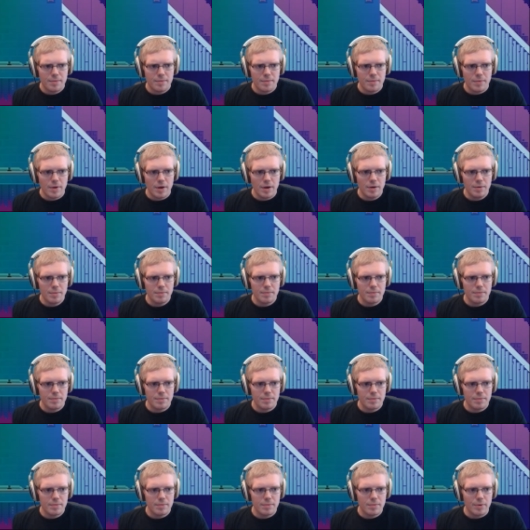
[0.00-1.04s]
Oh,
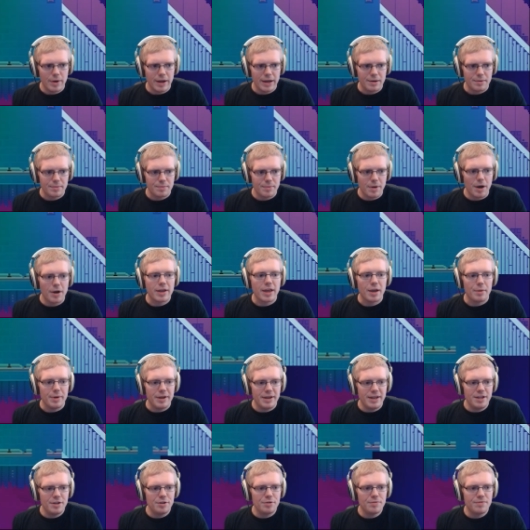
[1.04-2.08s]
wait. Okay, we
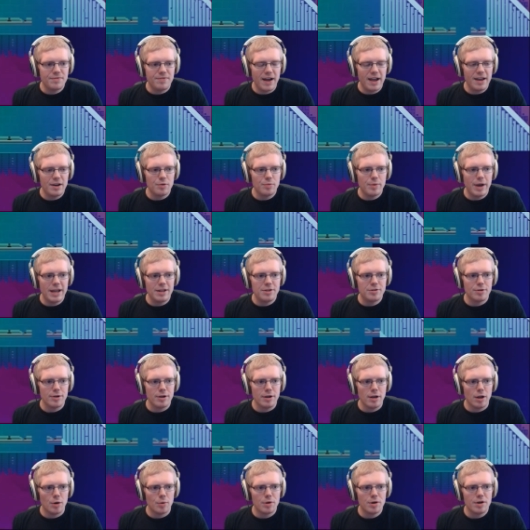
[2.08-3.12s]
need to find a way to
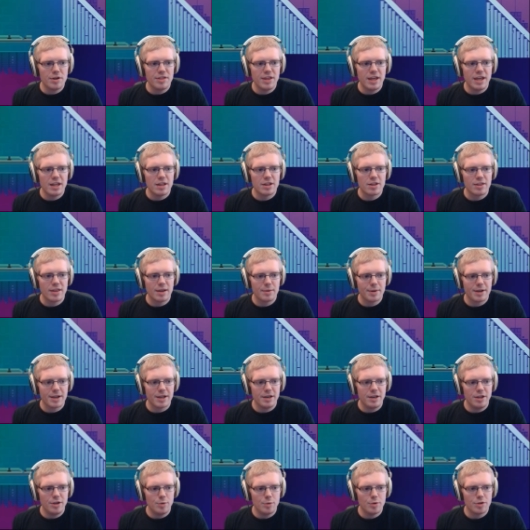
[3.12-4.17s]
lower these so that we can
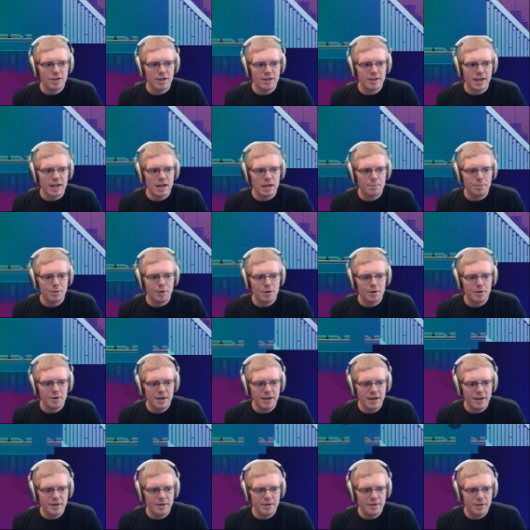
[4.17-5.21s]
use the teleporter
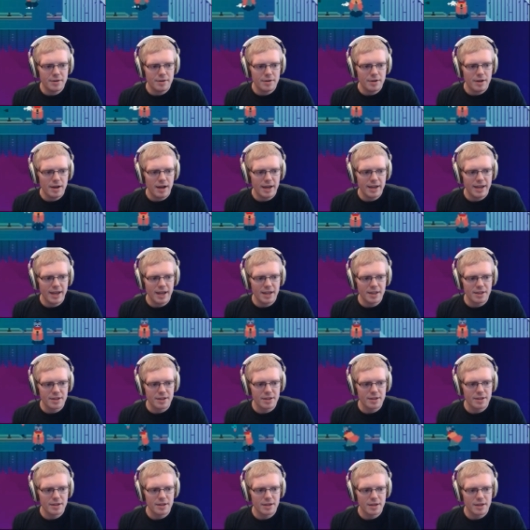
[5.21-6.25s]
here, I
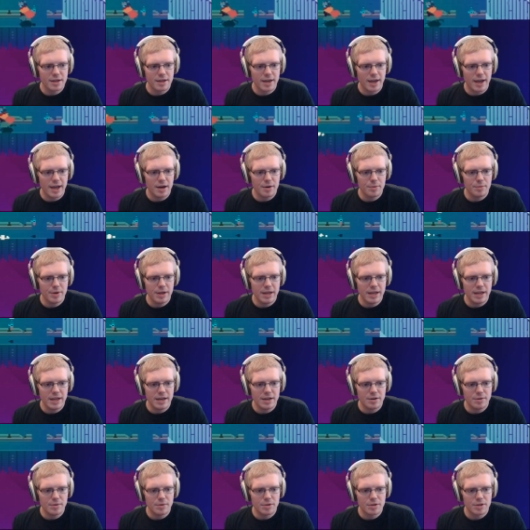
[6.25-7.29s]
guess. Can we
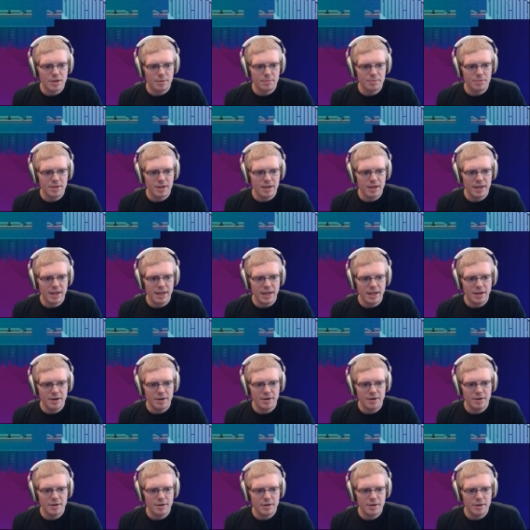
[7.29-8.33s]
do something
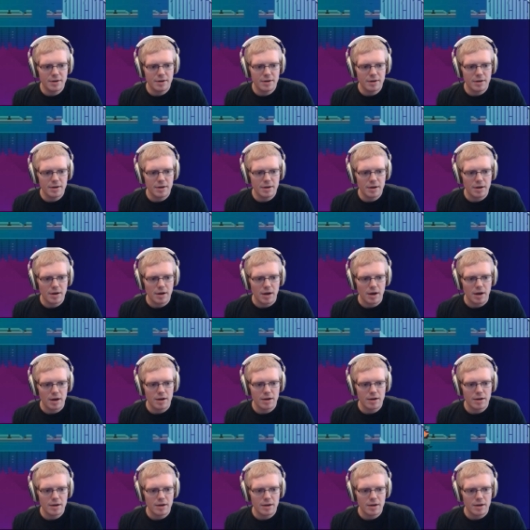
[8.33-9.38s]
here? Huh?
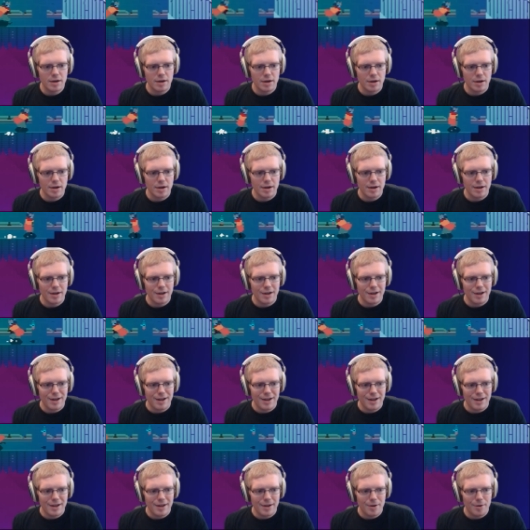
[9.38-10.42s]

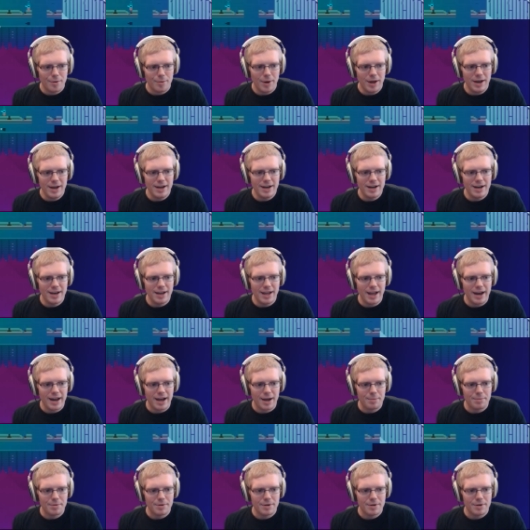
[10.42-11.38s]
Why did it light up?